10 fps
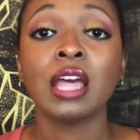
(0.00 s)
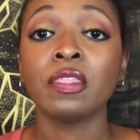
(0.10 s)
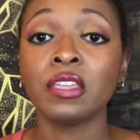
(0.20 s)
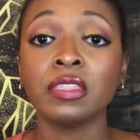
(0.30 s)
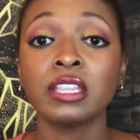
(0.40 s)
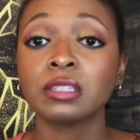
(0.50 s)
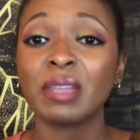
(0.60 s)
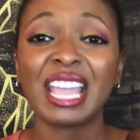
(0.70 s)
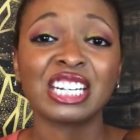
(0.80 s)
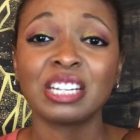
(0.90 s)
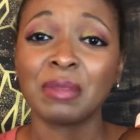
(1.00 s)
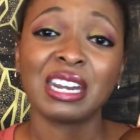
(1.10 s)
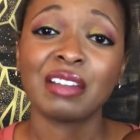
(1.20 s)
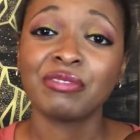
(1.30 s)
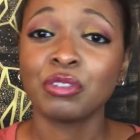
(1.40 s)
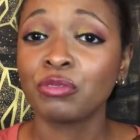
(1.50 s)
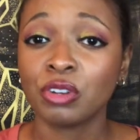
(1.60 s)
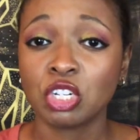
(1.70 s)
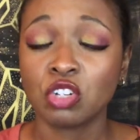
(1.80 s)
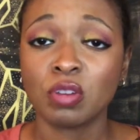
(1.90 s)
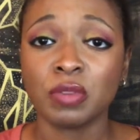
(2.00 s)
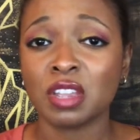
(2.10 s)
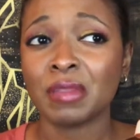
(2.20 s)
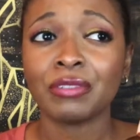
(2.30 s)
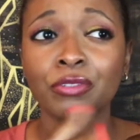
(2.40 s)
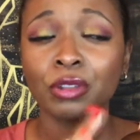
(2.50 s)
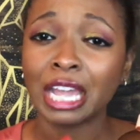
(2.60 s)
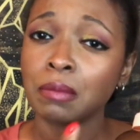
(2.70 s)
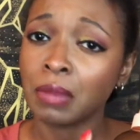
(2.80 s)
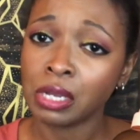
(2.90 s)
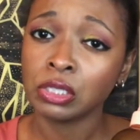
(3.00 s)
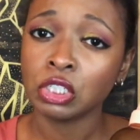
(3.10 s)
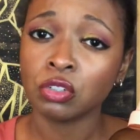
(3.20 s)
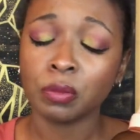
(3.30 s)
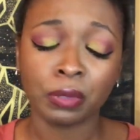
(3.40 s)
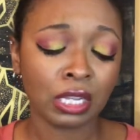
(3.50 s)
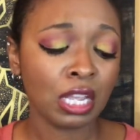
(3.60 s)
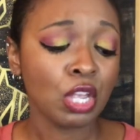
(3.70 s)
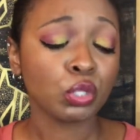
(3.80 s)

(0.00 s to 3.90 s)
then this may not feel very stripping. It may feel like mildly stripping.